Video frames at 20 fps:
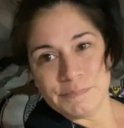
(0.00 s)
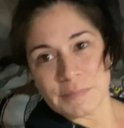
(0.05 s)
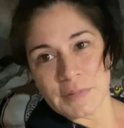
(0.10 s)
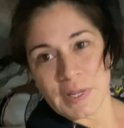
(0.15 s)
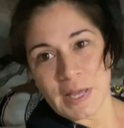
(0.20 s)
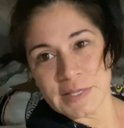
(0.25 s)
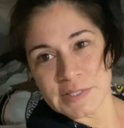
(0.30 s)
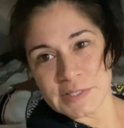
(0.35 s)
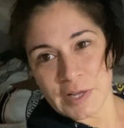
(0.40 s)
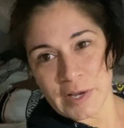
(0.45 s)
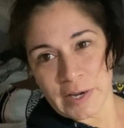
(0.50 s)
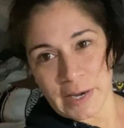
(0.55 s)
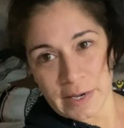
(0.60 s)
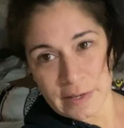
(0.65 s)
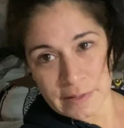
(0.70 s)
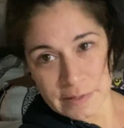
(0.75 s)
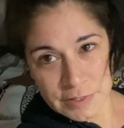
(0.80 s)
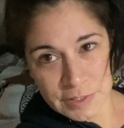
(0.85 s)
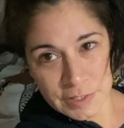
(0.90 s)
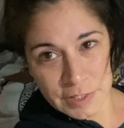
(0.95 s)
I just got out of
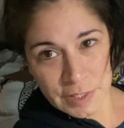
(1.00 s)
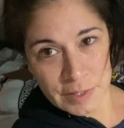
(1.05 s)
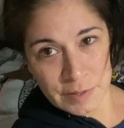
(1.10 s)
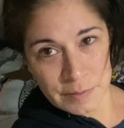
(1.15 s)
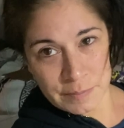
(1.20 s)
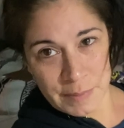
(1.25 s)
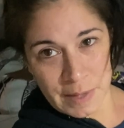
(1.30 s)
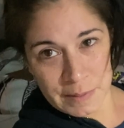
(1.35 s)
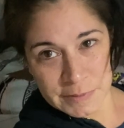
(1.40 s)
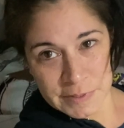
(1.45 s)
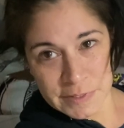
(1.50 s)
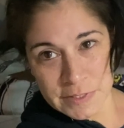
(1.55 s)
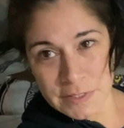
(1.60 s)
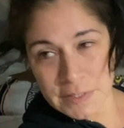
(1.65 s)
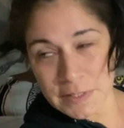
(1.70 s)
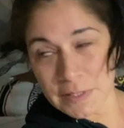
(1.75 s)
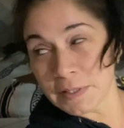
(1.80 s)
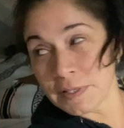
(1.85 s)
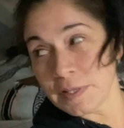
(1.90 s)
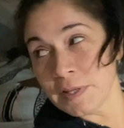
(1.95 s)
the gym. I'm
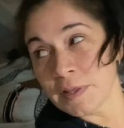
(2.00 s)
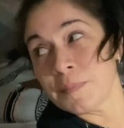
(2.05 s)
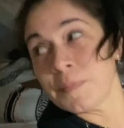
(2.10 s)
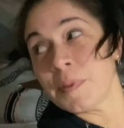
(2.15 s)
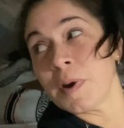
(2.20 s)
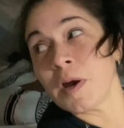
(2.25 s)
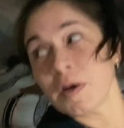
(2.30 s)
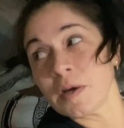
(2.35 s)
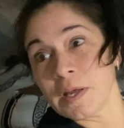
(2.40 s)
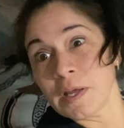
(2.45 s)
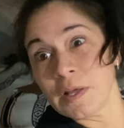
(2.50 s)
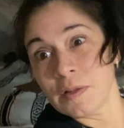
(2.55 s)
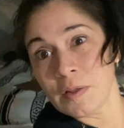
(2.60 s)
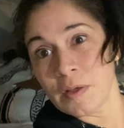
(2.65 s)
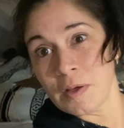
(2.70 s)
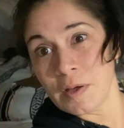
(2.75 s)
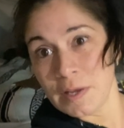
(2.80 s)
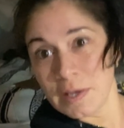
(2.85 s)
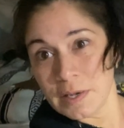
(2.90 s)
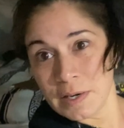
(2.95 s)
still in the parking
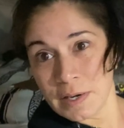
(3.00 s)
lot